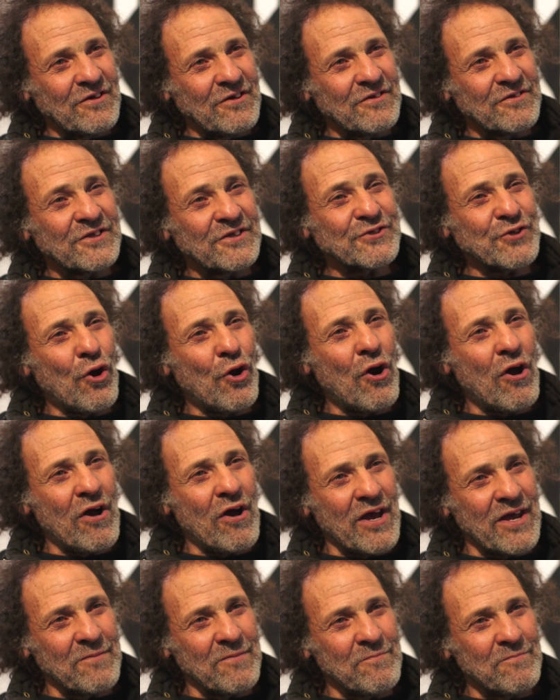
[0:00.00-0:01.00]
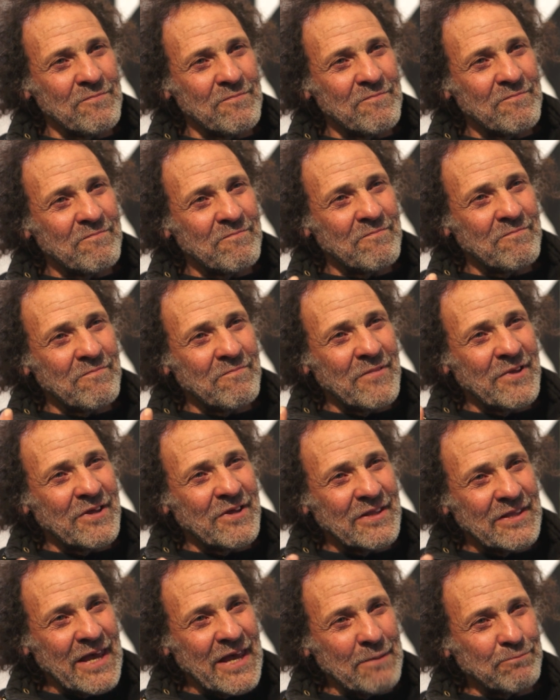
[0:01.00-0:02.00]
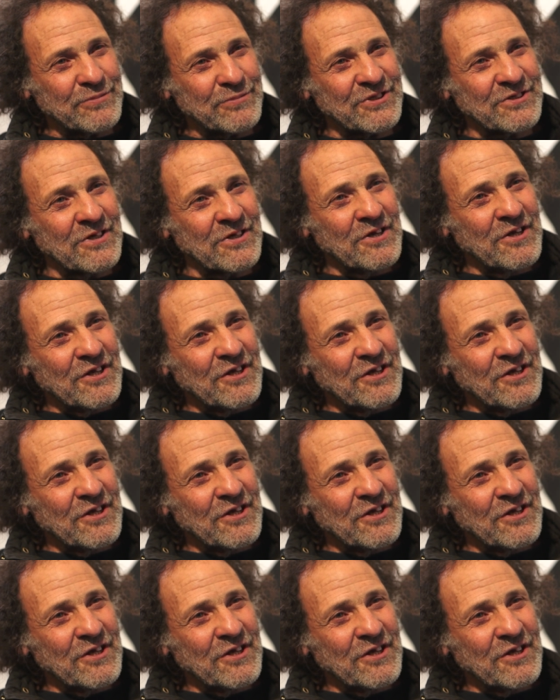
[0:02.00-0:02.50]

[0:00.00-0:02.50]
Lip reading: the time lapse.